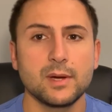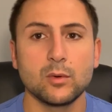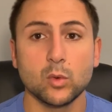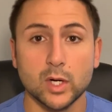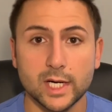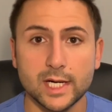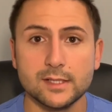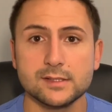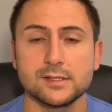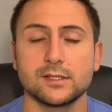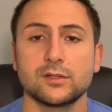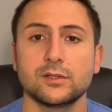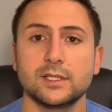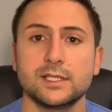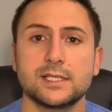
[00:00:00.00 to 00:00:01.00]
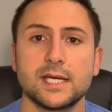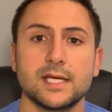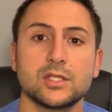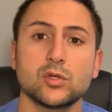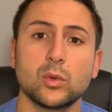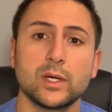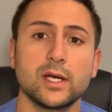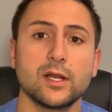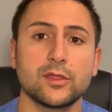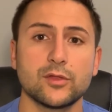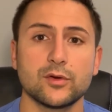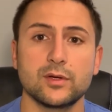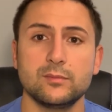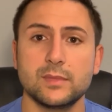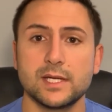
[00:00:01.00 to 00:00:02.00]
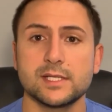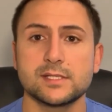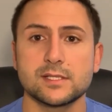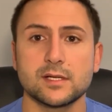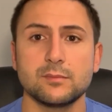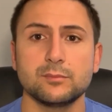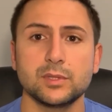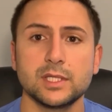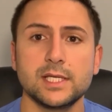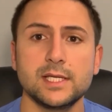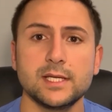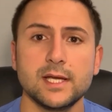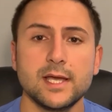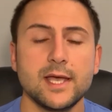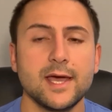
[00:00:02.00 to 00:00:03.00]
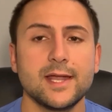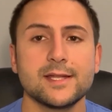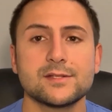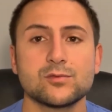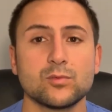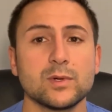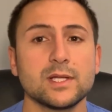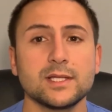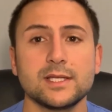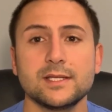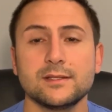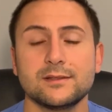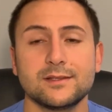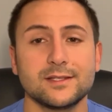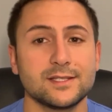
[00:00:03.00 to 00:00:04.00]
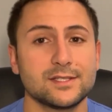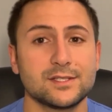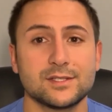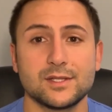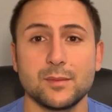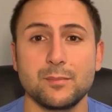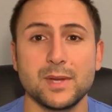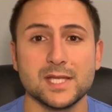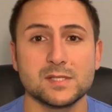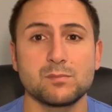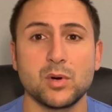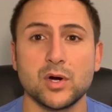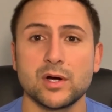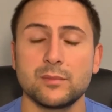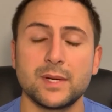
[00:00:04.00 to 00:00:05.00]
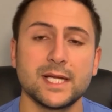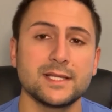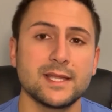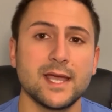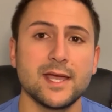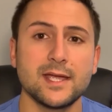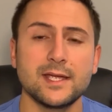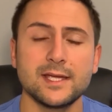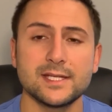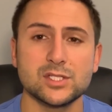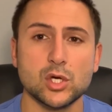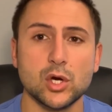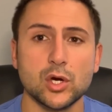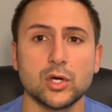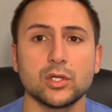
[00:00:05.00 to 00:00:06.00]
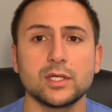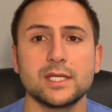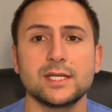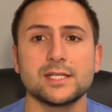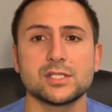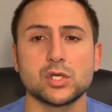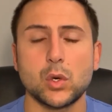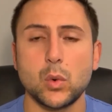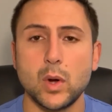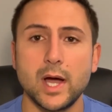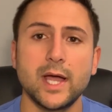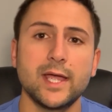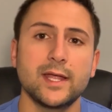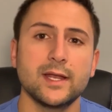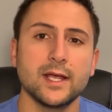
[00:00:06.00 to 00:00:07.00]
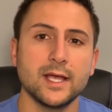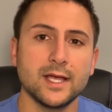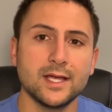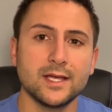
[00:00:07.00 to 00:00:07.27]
My workouts literally take 20 to 30 minutes to complete, and it's really like the best part of my day. It's early, it's quiet.